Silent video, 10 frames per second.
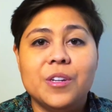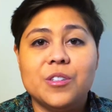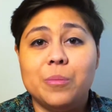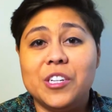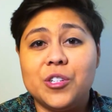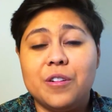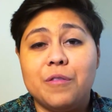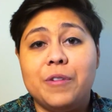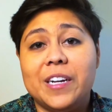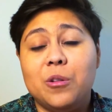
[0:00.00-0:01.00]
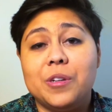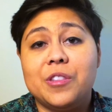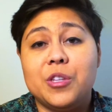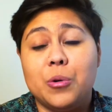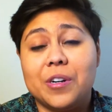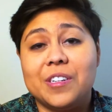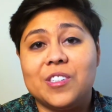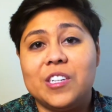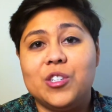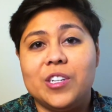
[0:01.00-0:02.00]
So make sure you're final with your
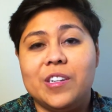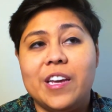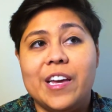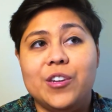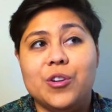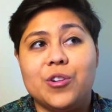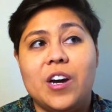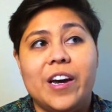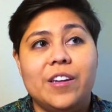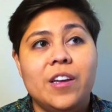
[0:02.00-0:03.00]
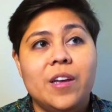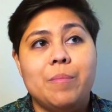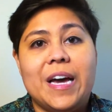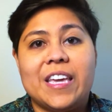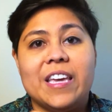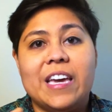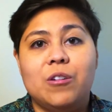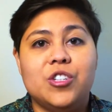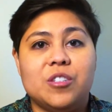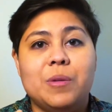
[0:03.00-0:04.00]
decision and you're not backing
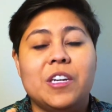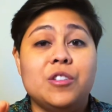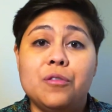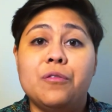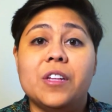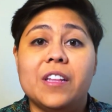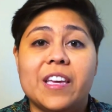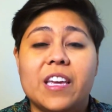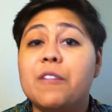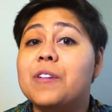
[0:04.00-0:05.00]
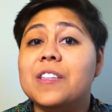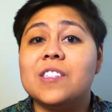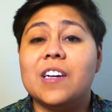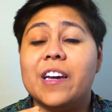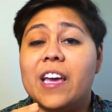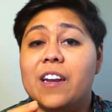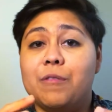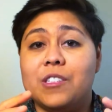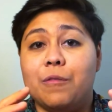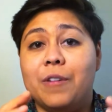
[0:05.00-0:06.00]
out just because you feel like it. If it's
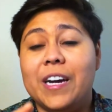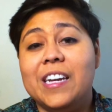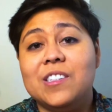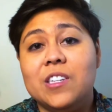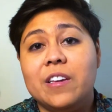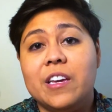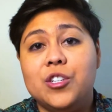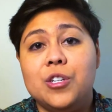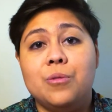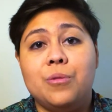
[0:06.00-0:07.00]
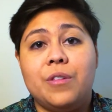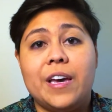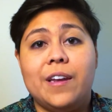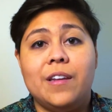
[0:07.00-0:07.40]
a financing issue, then